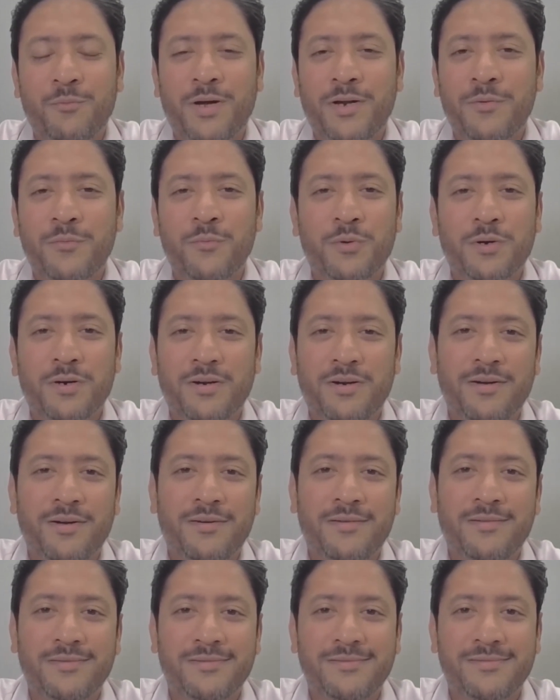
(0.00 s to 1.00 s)
one
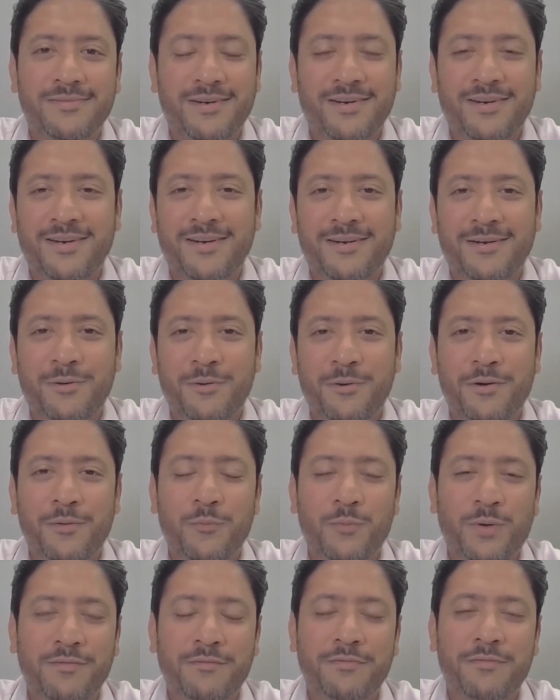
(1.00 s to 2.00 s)
word or in
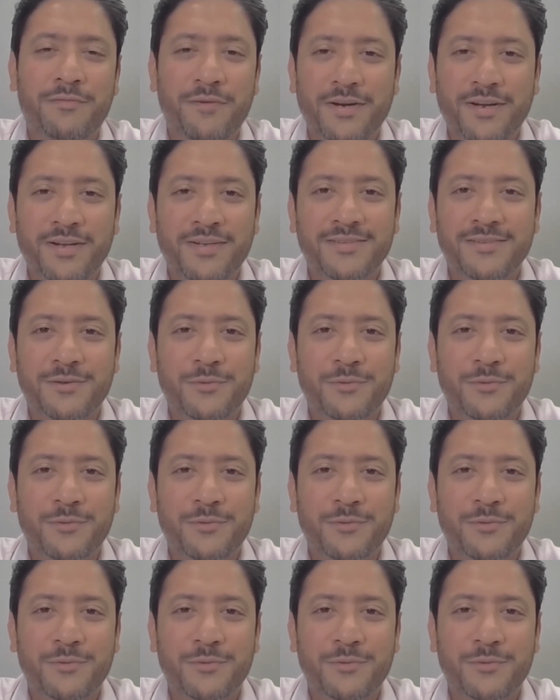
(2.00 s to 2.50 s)
one phrase,